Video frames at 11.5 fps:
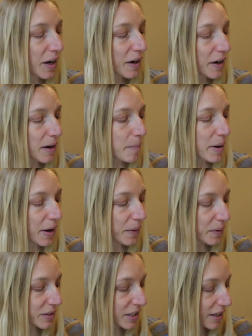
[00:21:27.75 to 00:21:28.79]
are
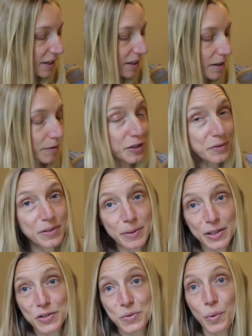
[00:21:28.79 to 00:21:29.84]
about the first one's
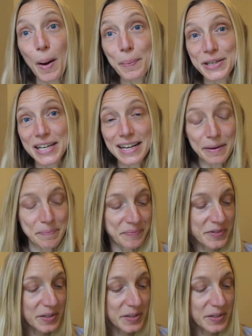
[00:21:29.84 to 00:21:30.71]
about swap knitting.